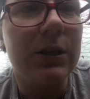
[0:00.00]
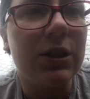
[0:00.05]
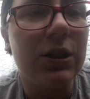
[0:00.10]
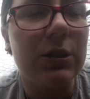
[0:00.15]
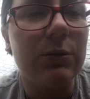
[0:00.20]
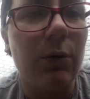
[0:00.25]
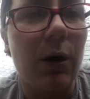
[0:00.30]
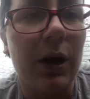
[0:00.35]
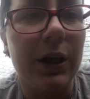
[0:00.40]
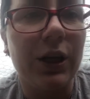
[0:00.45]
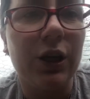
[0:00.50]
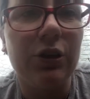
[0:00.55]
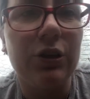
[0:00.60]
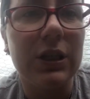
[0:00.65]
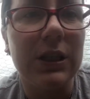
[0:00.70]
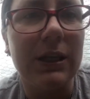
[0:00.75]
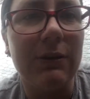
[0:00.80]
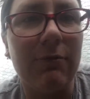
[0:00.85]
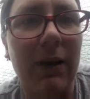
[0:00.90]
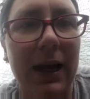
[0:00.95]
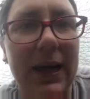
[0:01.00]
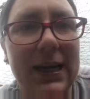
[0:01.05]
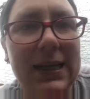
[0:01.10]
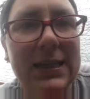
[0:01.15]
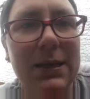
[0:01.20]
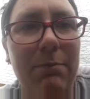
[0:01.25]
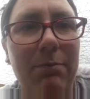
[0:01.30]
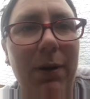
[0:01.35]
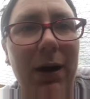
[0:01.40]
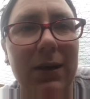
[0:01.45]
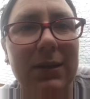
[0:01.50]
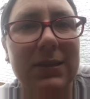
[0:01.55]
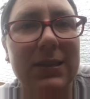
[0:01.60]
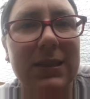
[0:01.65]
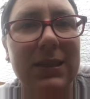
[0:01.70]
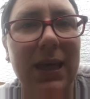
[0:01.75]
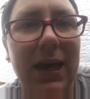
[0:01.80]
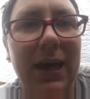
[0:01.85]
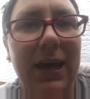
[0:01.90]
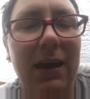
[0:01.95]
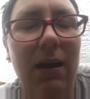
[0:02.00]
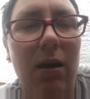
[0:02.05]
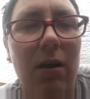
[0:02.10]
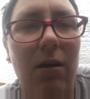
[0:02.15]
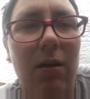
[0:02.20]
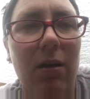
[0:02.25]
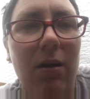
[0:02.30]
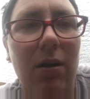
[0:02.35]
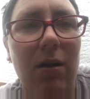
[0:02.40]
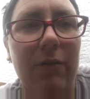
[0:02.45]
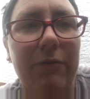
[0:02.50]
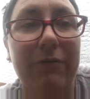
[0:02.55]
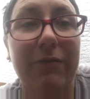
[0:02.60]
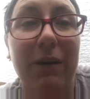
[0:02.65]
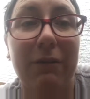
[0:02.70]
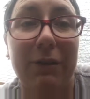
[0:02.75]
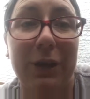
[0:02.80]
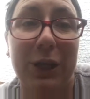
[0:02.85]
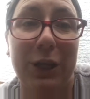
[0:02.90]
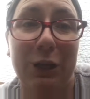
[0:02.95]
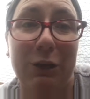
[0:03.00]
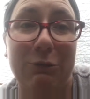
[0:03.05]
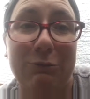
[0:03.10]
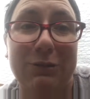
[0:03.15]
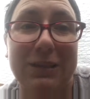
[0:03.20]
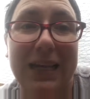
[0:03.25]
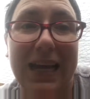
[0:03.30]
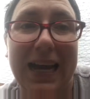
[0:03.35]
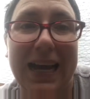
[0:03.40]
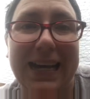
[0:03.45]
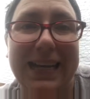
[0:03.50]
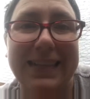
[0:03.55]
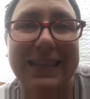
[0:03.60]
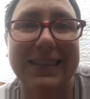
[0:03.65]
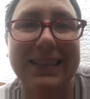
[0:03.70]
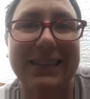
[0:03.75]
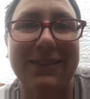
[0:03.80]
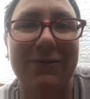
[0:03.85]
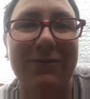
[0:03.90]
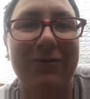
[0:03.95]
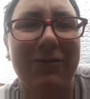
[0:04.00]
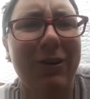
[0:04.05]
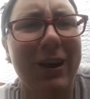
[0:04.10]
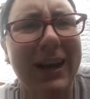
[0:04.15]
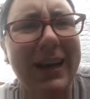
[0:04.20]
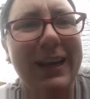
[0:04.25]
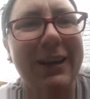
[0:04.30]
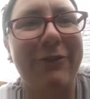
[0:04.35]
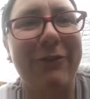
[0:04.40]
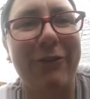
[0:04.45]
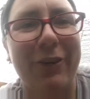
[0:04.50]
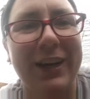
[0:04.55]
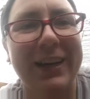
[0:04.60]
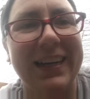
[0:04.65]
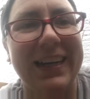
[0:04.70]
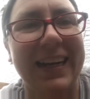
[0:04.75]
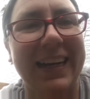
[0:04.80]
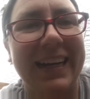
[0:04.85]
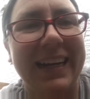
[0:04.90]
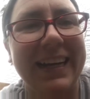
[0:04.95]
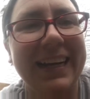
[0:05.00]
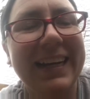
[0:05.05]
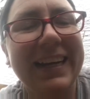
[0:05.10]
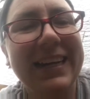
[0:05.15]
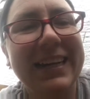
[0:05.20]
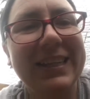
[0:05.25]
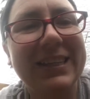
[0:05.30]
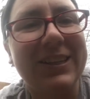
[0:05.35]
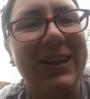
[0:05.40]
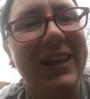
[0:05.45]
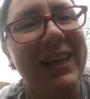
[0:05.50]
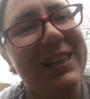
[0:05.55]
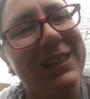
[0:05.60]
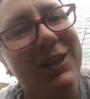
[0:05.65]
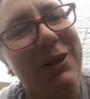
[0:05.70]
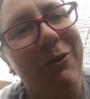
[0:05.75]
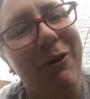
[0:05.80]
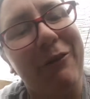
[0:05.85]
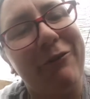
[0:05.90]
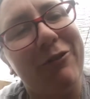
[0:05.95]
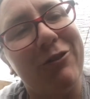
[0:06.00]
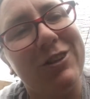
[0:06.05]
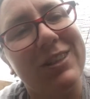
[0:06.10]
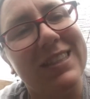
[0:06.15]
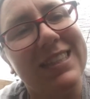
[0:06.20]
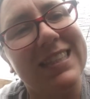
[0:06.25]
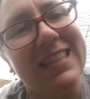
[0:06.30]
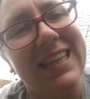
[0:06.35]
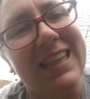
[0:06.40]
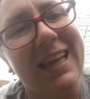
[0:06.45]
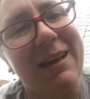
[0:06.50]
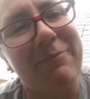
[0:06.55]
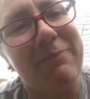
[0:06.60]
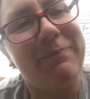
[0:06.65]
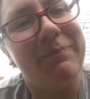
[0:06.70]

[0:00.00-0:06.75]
is what I usually raise, but they are very cute and really friendly. So let's go over and see them.